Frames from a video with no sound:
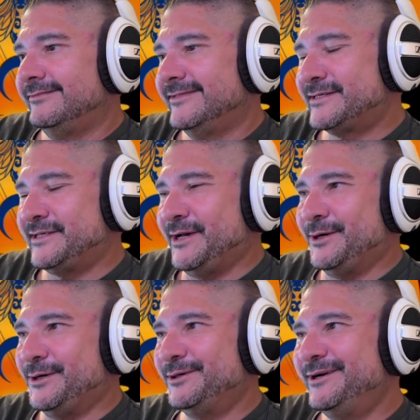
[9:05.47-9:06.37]

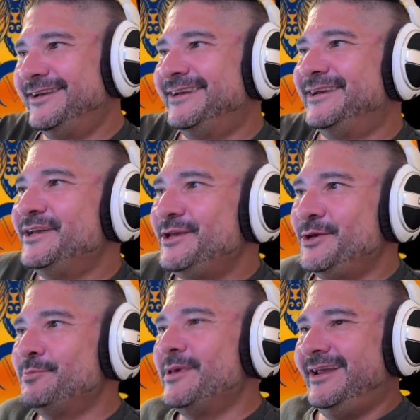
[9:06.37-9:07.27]
So
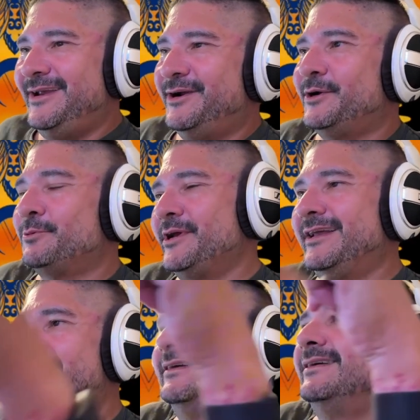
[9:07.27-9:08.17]
you may hear it
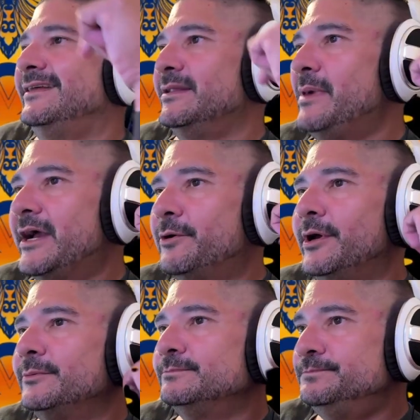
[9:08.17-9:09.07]
ringing in the
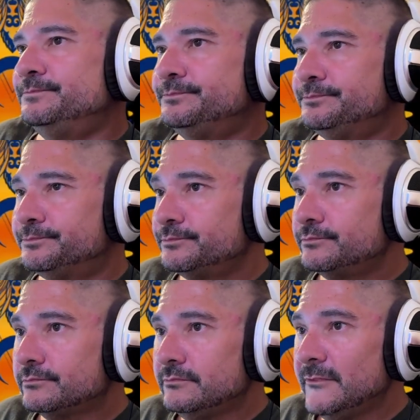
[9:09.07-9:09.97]
background.
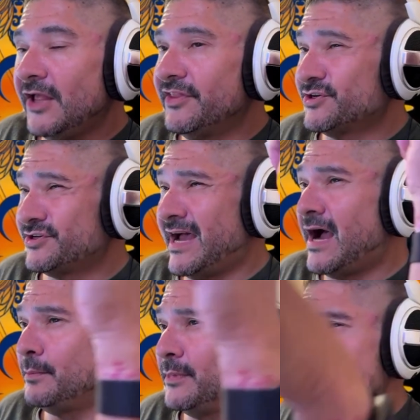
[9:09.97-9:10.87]
There's
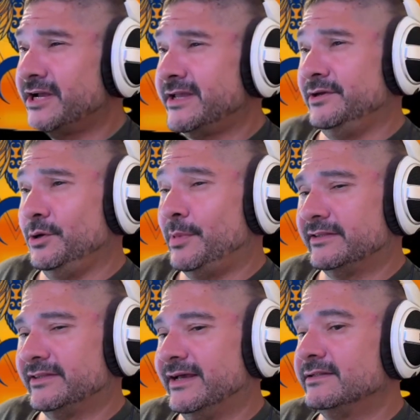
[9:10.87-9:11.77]
not much I can do
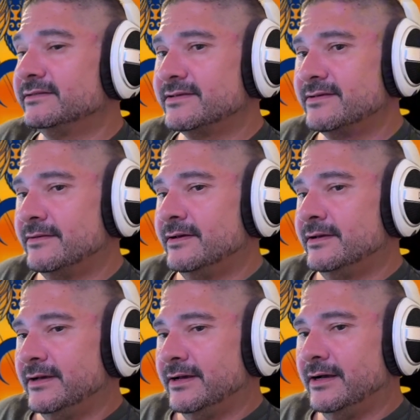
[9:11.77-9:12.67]
about that.
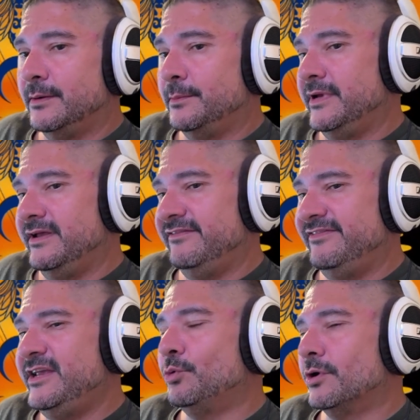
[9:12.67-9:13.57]
If
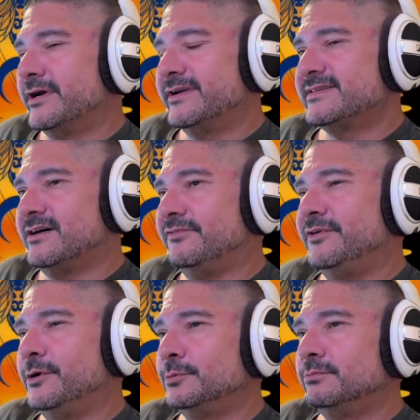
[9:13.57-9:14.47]
he wanted a cell
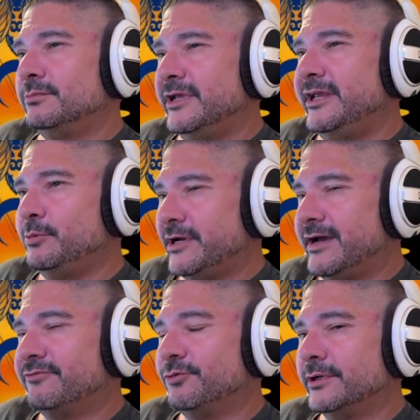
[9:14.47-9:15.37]
phone, he would
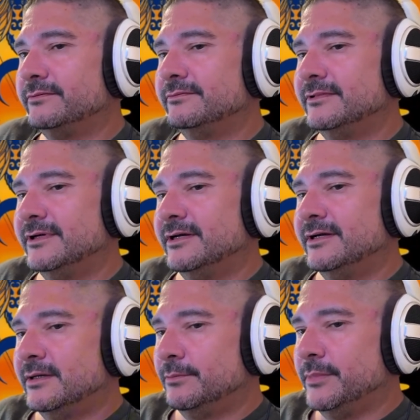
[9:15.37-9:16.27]
have one,
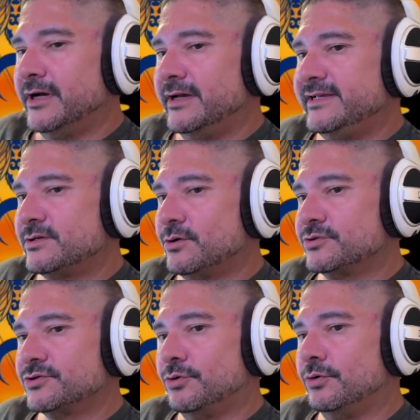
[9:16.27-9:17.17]
but he's old
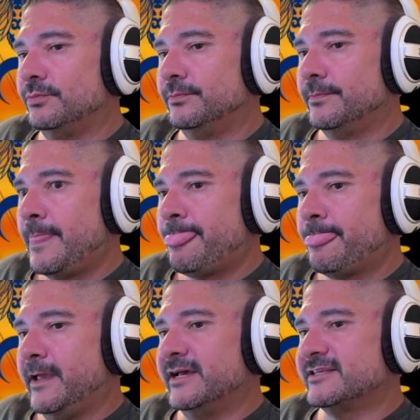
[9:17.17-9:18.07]
school.
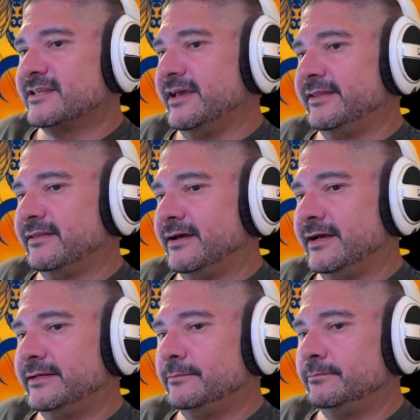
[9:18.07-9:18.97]
He has a
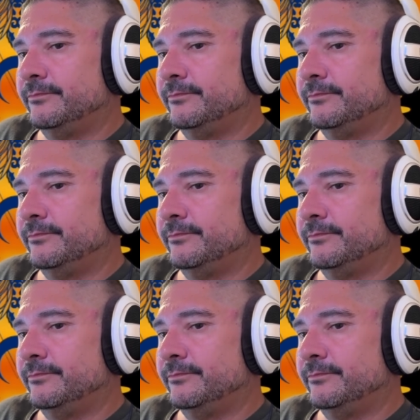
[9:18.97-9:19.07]
landline.